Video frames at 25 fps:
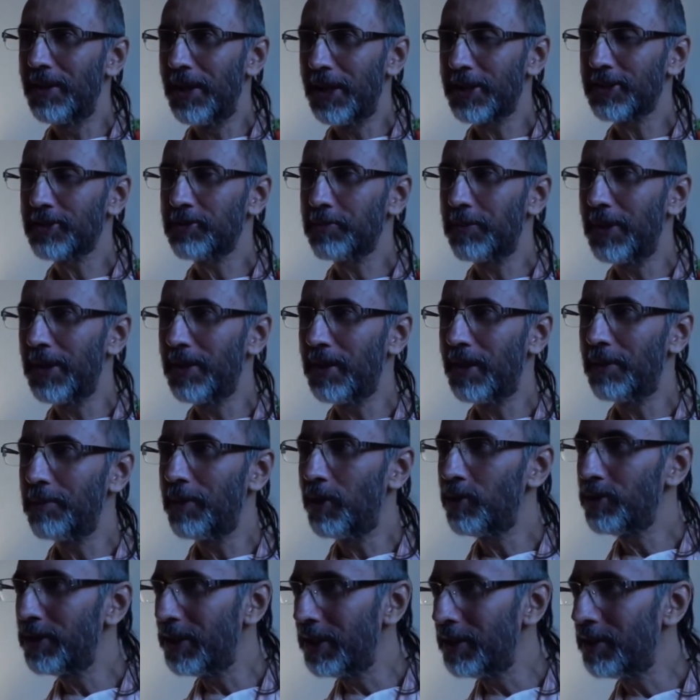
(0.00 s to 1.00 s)
explain
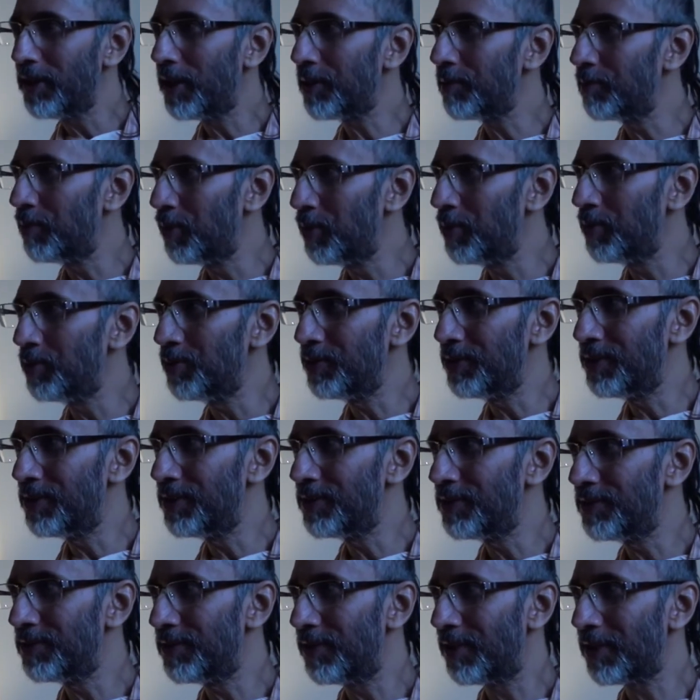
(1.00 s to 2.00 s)
about the inner mood,
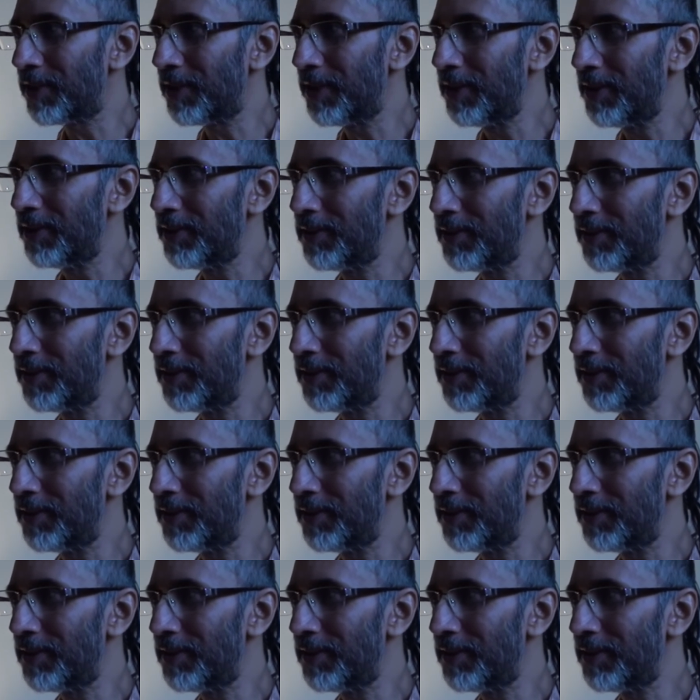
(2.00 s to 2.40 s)
okay?